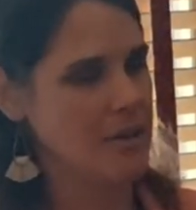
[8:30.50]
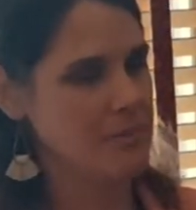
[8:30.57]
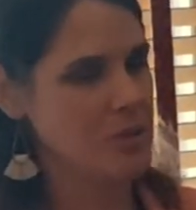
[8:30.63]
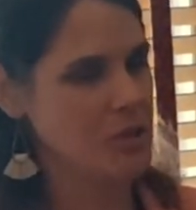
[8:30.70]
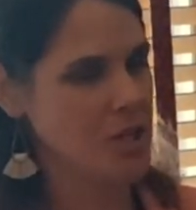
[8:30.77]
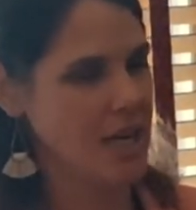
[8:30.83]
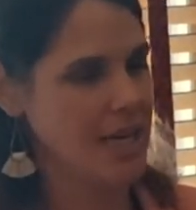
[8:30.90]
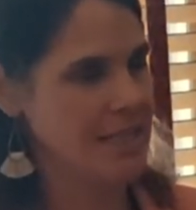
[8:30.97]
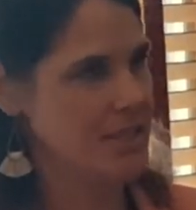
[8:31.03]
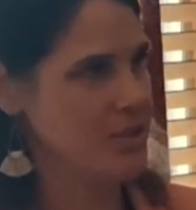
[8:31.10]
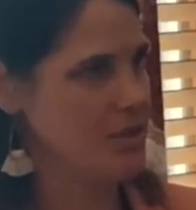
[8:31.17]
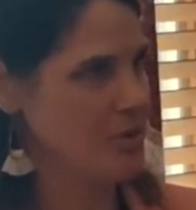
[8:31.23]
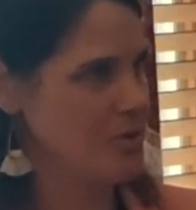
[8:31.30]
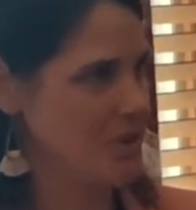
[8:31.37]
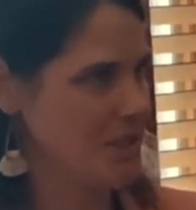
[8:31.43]
Tried
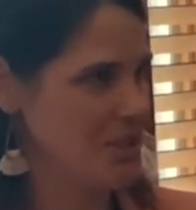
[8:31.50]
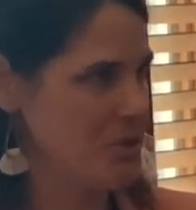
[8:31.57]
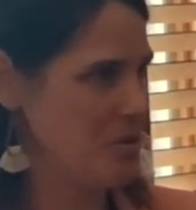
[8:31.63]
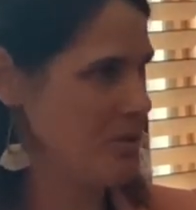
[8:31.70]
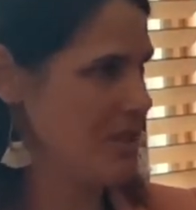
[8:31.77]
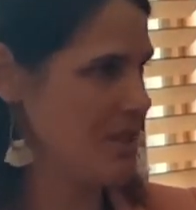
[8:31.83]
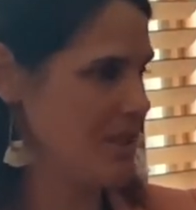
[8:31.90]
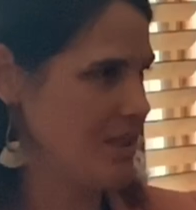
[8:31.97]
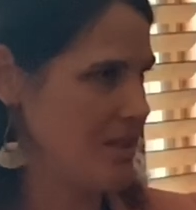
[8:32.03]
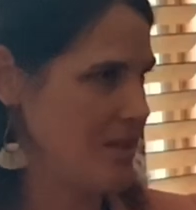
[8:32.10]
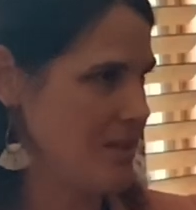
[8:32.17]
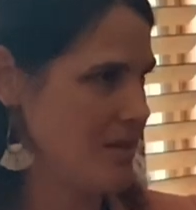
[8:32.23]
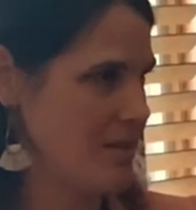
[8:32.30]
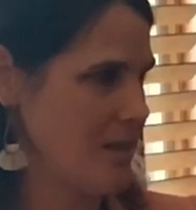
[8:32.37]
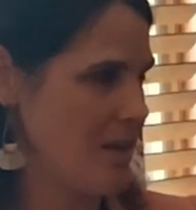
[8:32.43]
to reduce
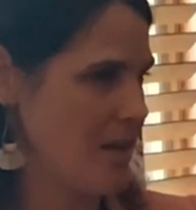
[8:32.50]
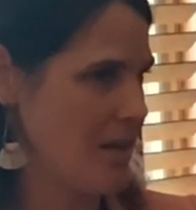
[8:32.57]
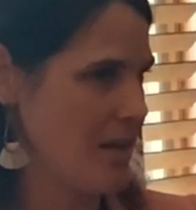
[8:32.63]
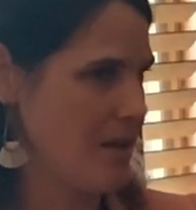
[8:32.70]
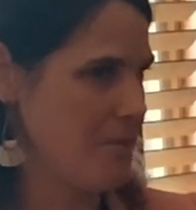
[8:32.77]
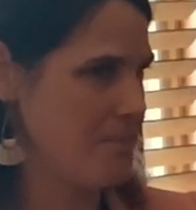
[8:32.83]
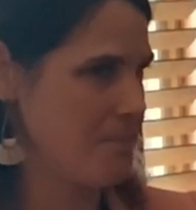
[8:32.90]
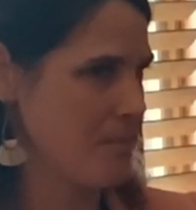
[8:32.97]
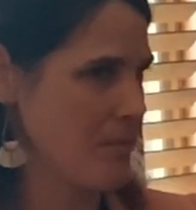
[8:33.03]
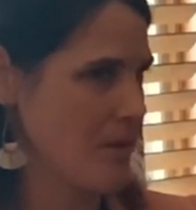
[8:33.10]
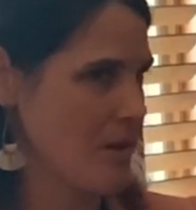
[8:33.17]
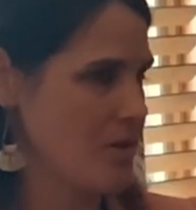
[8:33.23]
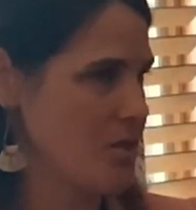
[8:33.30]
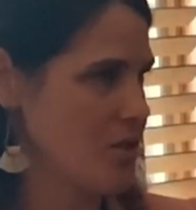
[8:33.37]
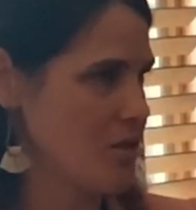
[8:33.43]
his
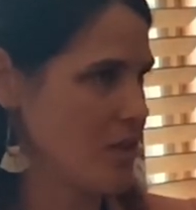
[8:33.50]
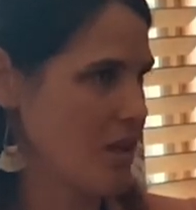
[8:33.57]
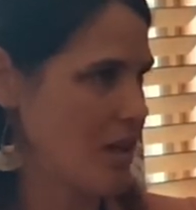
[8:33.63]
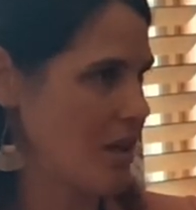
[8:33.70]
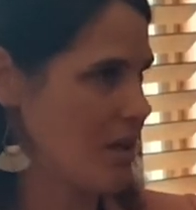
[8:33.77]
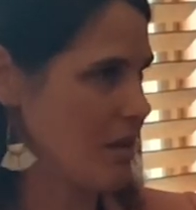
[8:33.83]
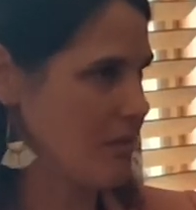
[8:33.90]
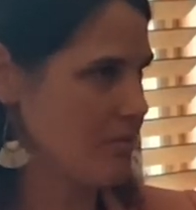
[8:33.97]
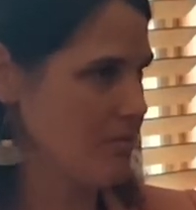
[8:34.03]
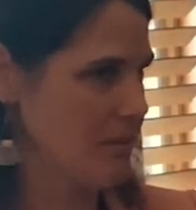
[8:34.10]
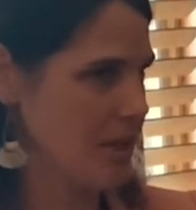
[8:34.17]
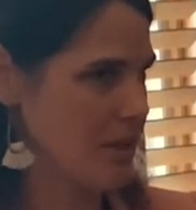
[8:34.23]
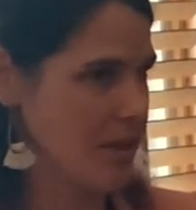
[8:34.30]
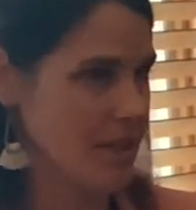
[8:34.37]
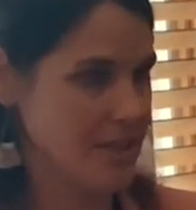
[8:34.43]
sugar,
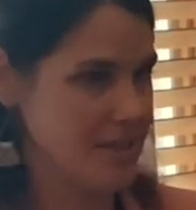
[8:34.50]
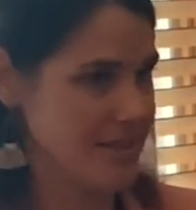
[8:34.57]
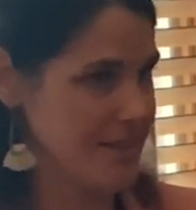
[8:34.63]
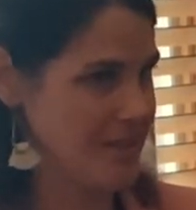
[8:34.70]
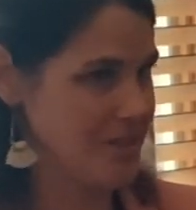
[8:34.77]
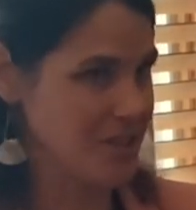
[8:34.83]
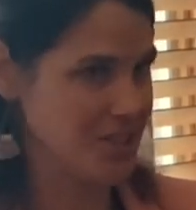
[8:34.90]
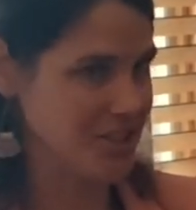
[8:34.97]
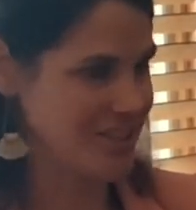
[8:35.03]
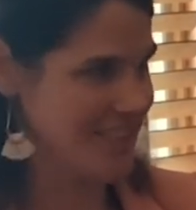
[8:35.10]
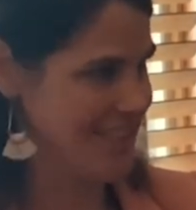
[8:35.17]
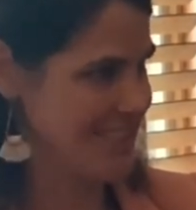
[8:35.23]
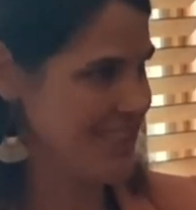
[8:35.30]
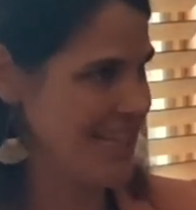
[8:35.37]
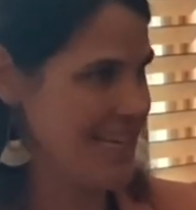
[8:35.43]
his cereal
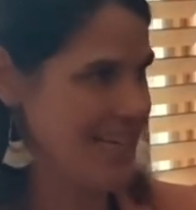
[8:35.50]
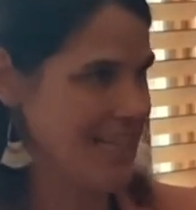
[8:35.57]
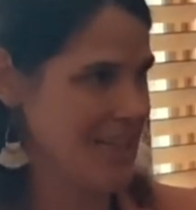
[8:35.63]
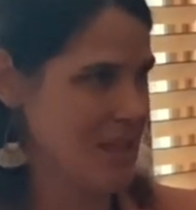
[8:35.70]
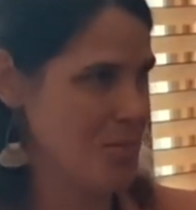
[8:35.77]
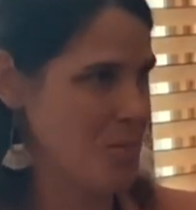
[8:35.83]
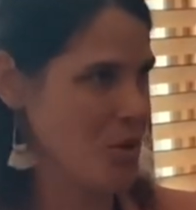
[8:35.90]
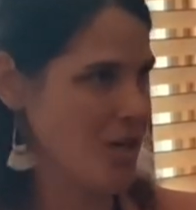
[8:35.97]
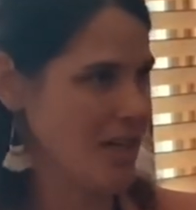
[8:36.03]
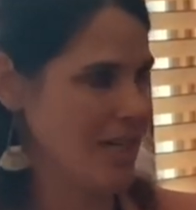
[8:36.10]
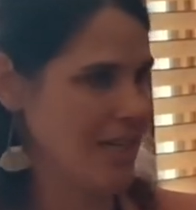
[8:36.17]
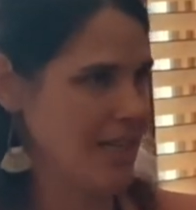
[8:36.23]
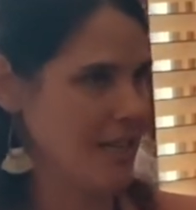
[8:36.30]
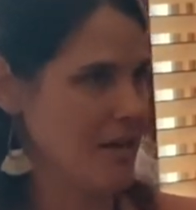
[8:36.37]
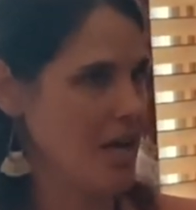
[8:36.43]
intake in the
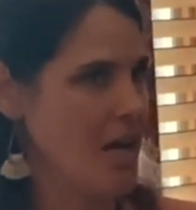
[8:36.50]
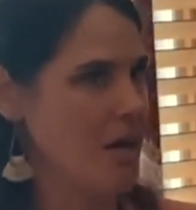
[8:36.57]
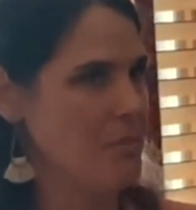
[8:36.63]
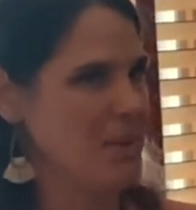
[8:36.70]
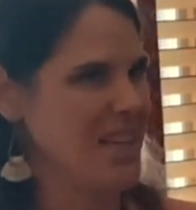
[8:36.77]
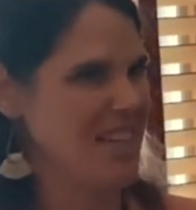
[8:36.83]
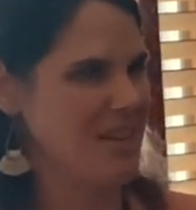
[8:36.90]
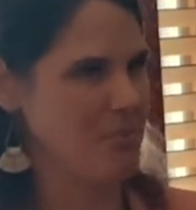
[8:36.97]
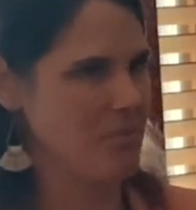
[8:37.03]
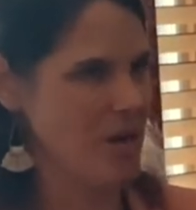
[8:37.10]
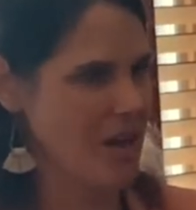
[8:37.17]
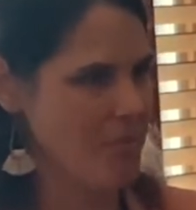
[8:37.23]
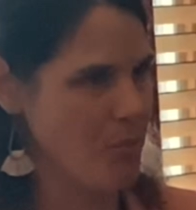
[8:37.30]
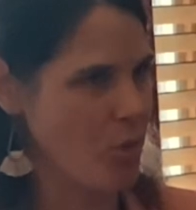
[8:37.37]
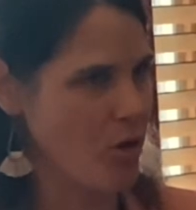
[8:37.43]
morning, get him
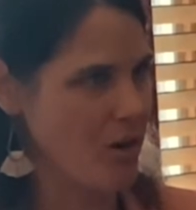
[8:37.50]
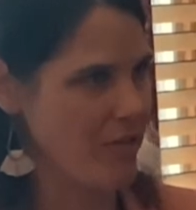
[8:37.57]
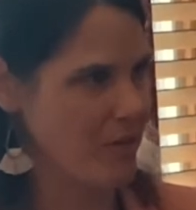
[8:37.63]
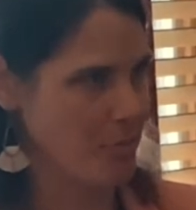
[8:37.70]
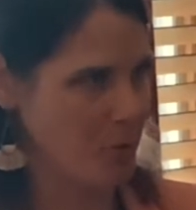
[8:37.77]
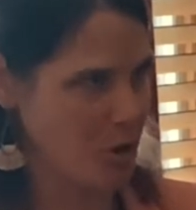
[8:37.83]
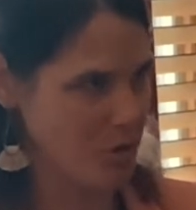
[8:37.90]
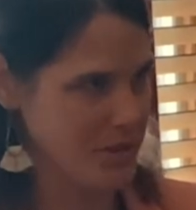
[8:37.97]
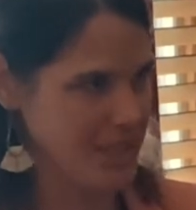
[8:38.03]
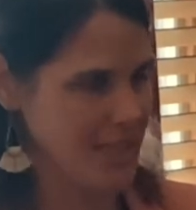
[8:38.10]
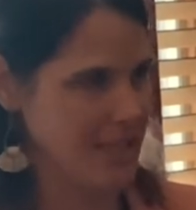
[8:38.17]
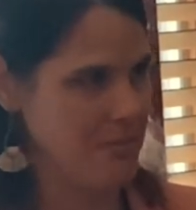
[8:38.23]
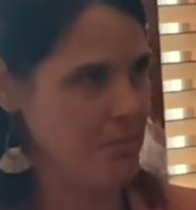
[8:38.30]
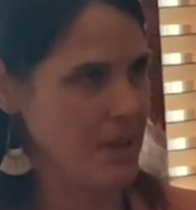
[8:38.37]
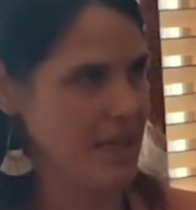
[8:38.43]
more of a
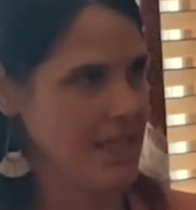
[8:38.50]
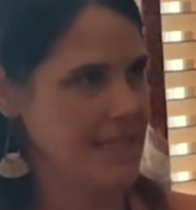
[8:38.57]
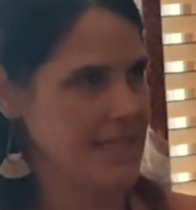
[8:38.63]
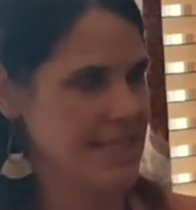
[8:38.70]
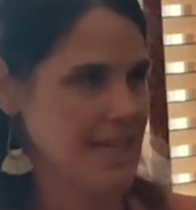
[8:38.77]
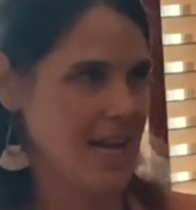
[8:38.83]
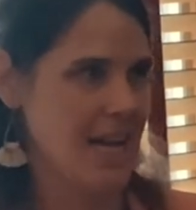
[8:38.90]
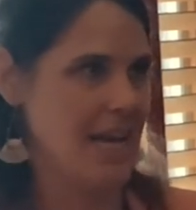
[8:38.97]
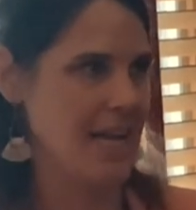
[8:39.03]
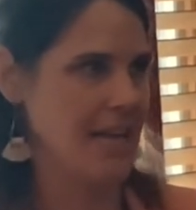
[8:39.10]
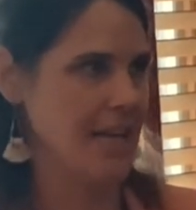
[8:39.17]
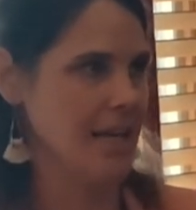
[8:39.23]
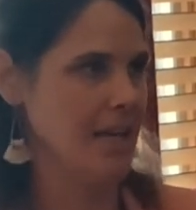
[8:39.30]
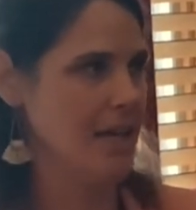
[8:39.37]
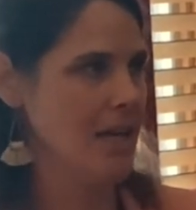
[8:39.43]
protein-based
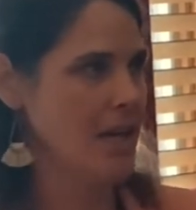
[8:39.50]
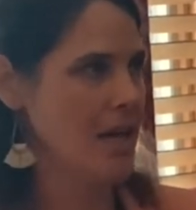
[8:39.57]
diet.